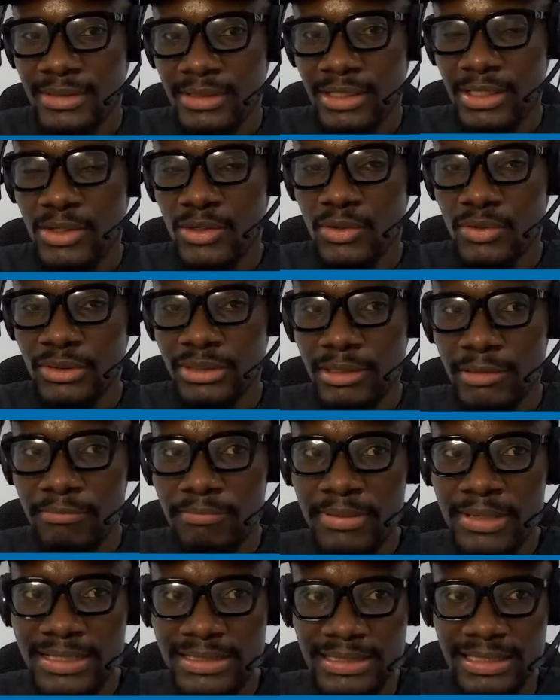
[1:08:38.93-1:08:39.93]
the
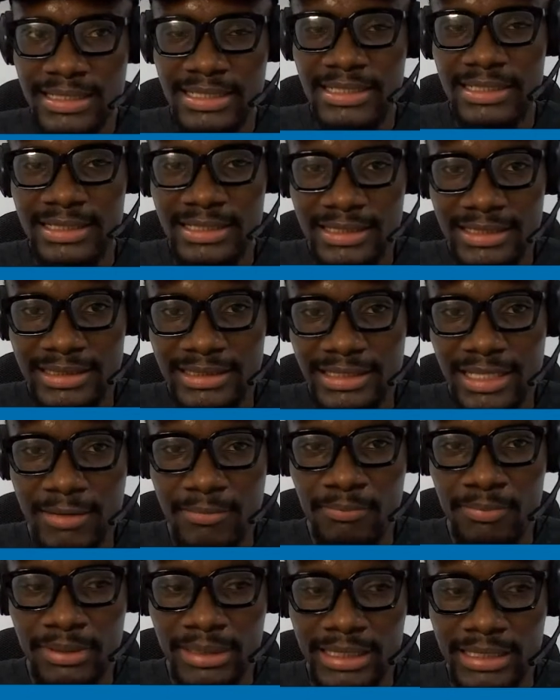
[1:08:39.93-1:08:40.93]
basic
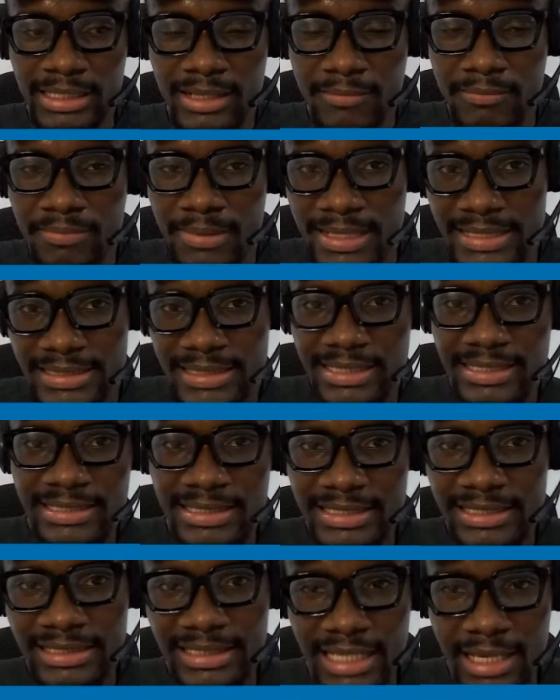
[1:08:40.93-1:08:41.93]
template, the basic
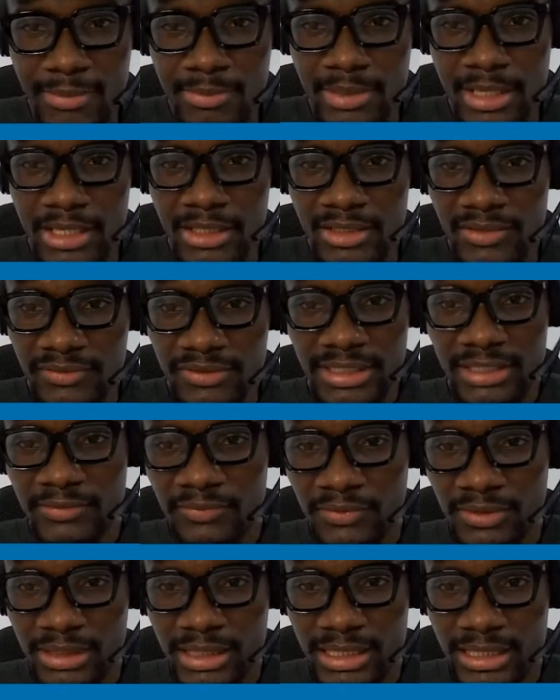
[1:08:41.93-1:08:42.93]
system that you set
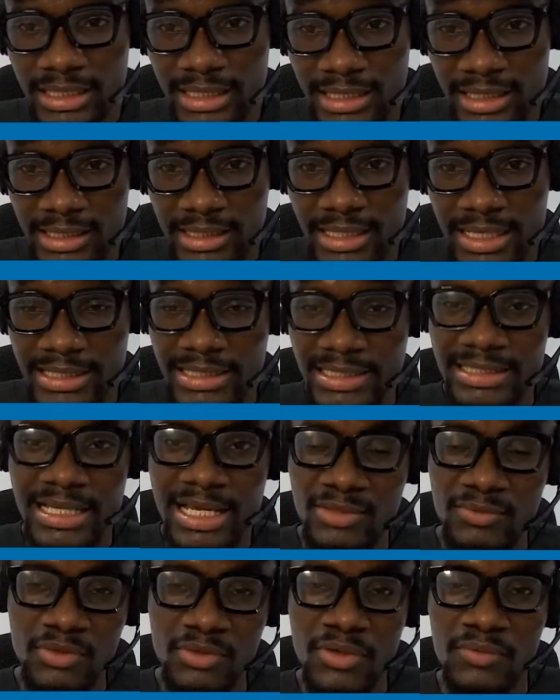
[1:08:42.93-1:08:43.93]
for that. I think that's
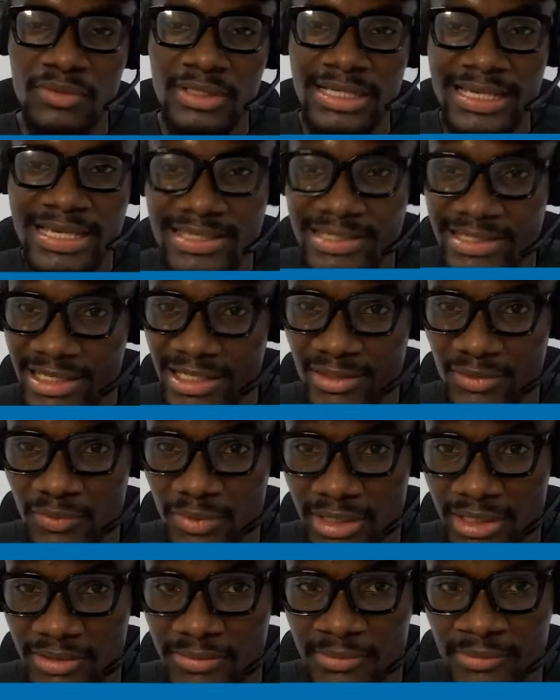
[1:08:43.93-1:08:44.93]
one of the easiest
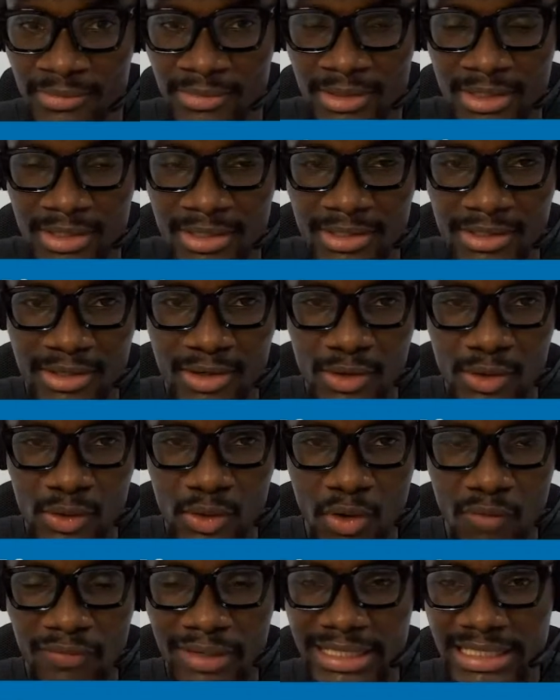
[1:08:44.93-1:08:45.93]
way,
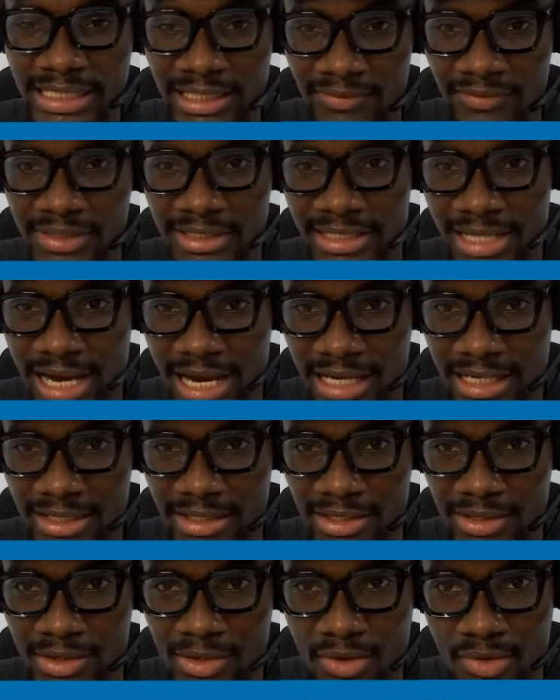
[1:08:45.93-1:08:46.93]
of achieving that
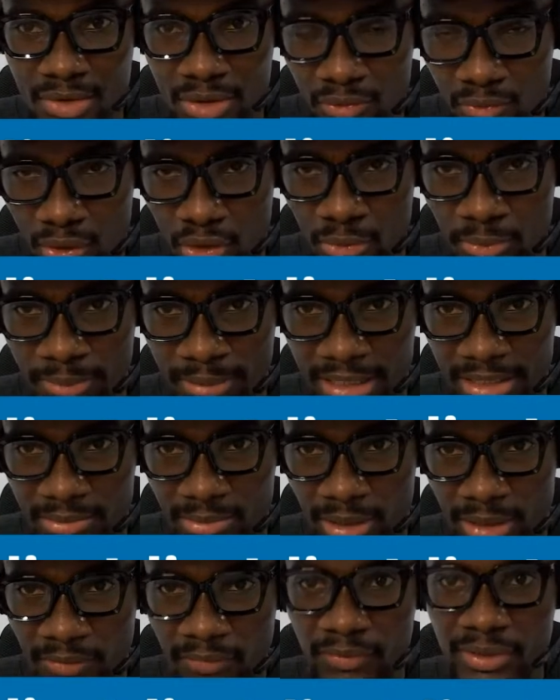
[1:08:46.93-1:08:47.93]
with WordPress. But
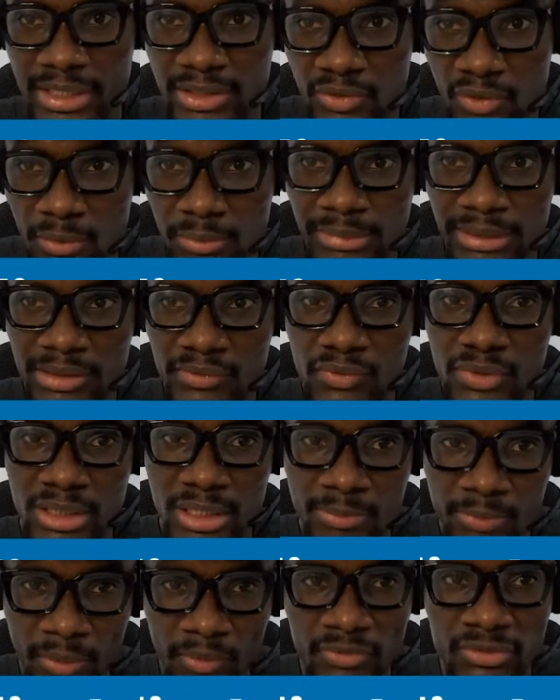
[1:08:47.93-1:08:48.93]
if you need something really
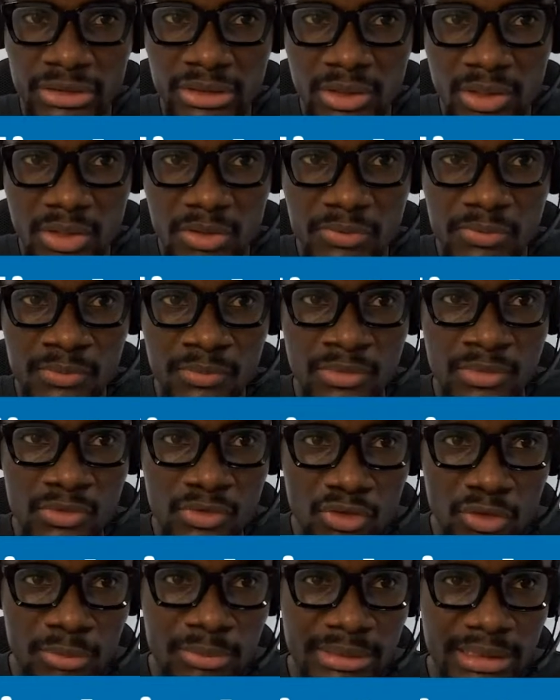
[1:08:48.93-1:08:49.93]
professional,
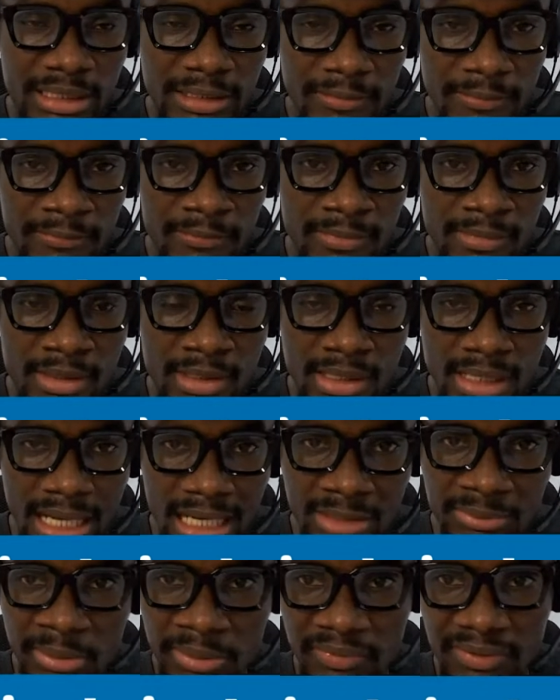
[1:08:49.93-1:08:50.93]
something as
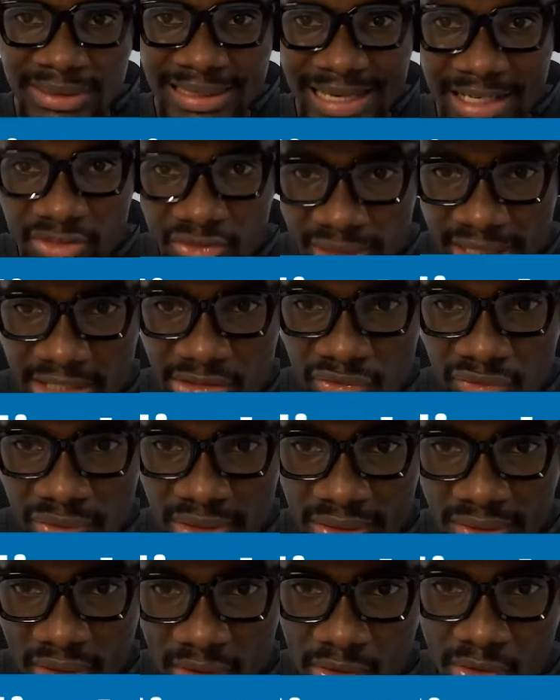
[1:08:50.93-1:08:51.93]
perfect as Linktree,
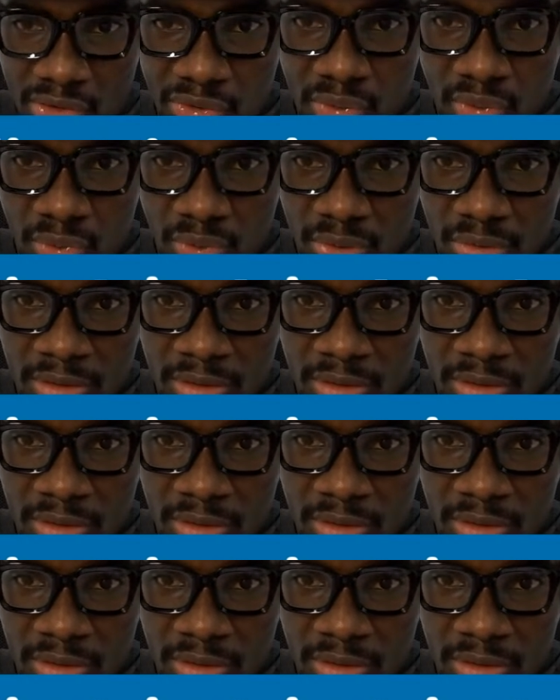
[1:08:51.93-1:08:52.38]
you're going to